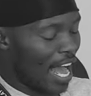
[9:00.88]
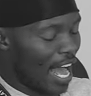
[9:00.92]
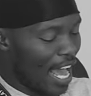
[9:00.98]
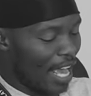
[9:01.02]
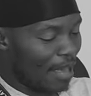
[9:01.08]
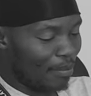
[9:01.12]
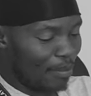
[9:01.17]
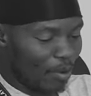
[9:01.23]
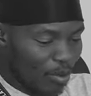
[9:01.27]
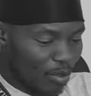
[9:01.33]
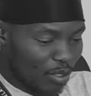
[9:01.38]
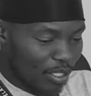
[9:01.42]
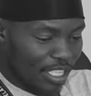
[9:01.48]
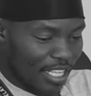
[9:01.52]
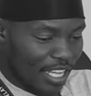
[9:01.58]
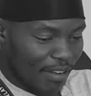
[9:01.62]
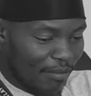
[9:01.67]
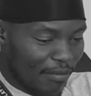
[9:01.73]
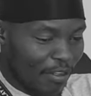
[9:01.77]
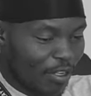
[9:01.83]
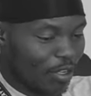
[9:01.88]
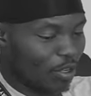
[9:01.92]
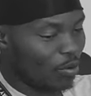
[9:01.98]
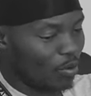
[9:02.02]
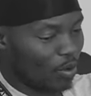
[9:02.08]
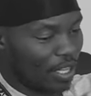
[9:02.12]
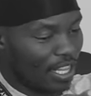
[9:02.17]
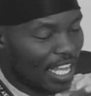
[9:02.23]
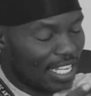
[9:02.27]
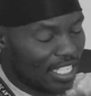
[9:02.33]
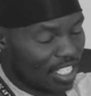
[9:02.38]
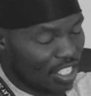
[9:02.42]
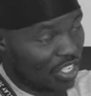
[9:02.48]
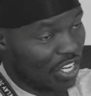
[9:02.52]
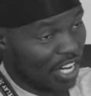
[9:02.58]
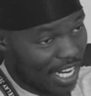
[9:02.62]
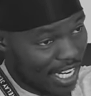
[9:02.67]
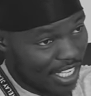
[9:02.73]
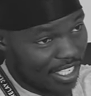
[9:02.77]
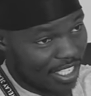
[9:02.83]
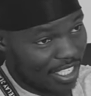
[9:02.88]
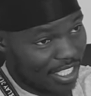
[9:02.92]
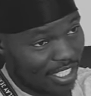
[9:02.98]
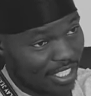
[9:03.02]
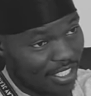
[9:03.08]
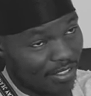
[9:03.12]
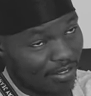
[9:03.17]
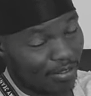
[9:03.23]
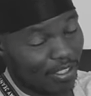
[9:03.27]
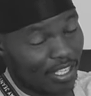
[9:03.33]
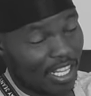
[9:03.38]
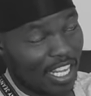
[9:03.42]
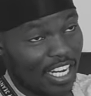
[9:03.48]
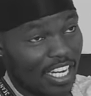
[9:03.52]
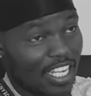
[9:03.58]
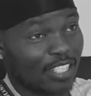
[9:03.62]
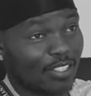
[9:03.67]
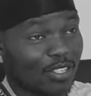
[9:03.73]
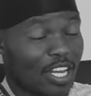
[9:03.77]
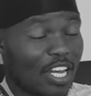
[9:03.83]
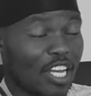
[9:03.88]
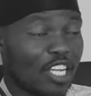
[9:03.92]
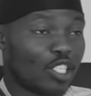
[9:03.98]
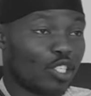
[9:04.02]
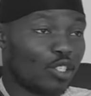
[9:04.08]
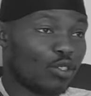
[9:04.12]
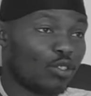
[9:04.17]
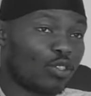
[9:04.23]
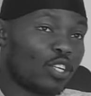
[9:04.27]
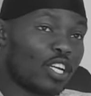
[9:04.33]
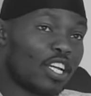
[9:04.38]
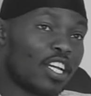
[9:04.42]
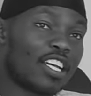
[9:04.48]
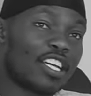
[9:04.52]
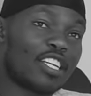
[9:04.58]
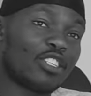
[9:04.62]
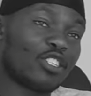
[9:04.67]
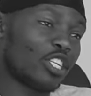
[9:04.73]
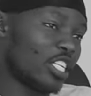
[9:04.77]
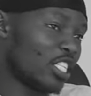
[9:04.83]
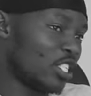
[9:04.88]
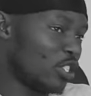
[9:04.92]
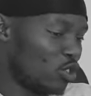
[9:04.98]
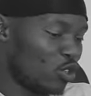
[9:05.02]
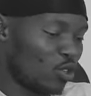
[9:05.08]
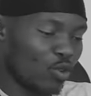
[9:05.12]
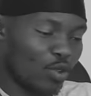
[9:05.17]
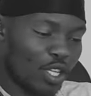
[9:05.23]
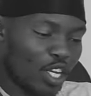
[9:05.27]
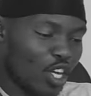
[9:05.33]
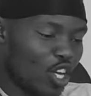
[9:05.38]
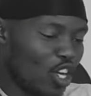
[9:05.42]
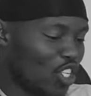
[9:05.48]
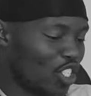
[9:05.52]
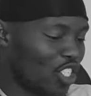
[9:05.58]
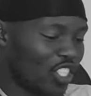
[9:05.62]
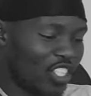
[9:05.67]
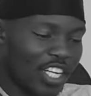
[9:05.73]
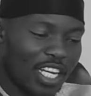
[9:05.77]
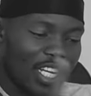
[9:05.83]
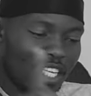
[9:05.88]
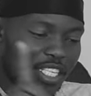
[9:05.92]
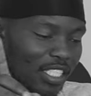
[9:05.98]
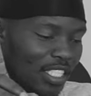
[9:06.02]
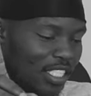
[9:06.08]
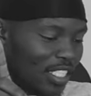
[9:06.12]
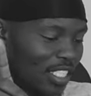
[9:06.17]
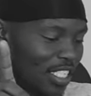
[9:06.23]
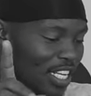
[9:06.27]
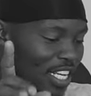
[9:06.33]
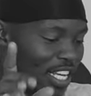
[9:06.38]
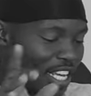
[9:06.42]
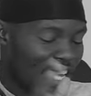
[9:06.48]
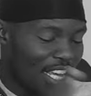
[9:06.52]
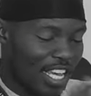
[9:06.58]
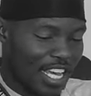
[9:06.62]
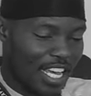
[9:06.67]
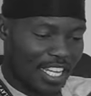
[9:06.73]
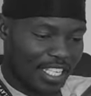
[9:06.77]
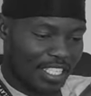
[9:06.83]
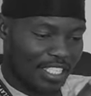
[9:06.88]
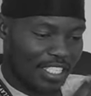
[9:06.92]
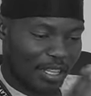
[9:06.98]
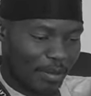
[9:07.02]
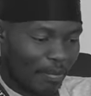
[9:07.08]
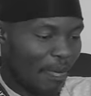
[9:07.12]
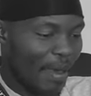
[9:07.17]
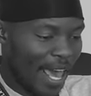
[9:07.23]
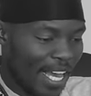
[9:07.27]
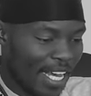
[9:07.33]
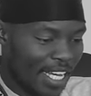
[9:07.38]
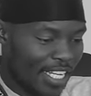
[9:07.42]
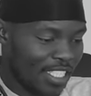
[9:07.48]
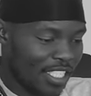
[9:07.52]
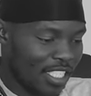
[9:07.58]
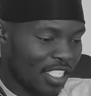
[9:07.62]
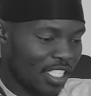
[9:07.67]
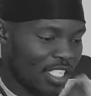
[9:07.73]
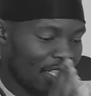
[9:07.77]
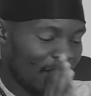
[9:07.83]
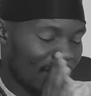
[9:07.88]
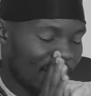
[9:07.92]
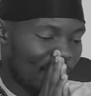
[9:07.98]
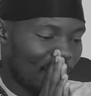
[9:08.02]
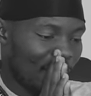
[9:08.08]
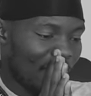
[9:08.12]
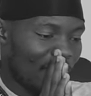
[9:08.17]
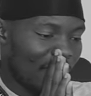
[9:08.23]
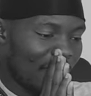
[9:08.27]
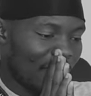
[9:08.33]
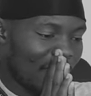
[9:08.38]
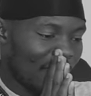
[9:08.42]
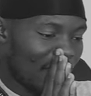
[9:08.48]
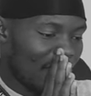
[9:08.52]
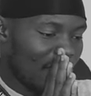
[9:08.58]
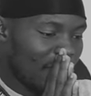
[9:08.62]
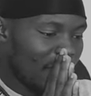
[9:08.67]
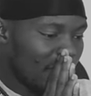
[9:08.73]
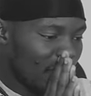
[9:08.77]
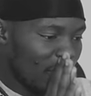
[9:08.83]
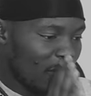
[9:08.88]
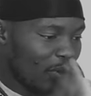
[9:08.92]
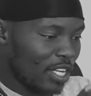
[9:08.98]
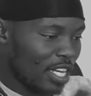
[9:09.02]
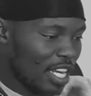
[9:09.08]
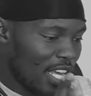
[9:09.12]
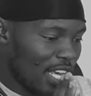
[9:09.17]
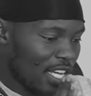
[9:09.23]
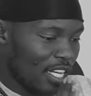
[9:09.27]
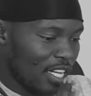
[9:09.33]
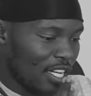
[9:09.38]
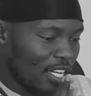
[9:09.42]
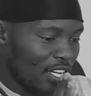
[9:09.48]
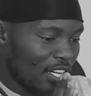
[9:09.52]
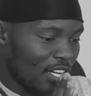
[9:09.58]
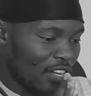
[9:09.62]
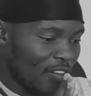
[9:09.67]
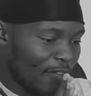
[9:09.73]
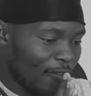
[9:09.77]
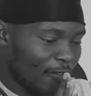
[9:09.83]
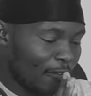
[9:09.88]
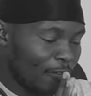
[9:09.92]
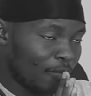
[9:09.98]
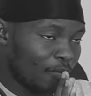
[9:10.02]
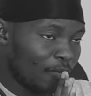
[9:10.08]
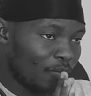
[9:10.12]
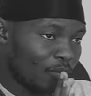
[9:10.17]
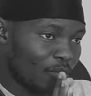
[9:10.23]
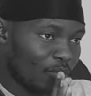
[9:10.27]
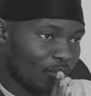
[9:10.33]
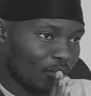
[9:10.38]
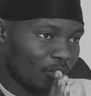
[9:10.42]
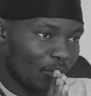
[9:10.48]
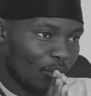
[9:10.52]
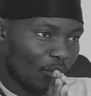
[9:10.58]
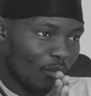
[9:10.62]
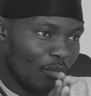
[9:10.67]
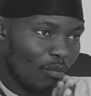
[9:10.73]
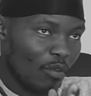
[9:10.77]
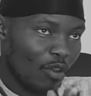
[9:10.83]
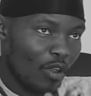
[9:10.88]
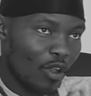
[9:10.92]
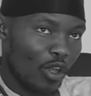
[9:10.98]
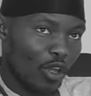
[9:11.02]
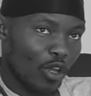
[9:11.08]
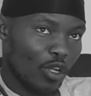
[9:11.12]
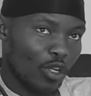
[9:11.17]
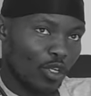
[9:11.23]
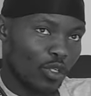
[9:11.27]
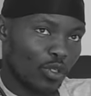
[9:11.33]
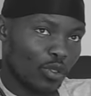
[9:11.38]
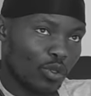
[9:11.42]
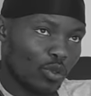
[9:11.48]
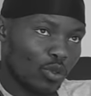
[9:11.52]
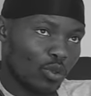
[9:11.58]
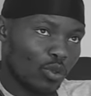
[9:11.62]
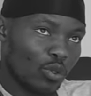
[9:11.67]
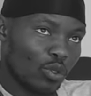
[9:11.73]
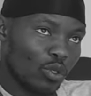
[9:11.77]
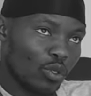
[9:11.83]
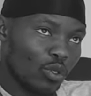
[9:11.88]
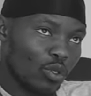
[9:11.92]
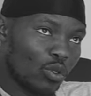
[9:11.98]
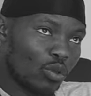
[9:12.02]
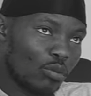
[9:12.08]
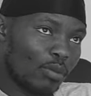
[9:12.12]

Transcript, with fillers: I posted that video with that track, with that Enzo Ishall track, and then you know the contrast and the packaging people were like. You posted it to what? To, is it uh, IG? YouTube?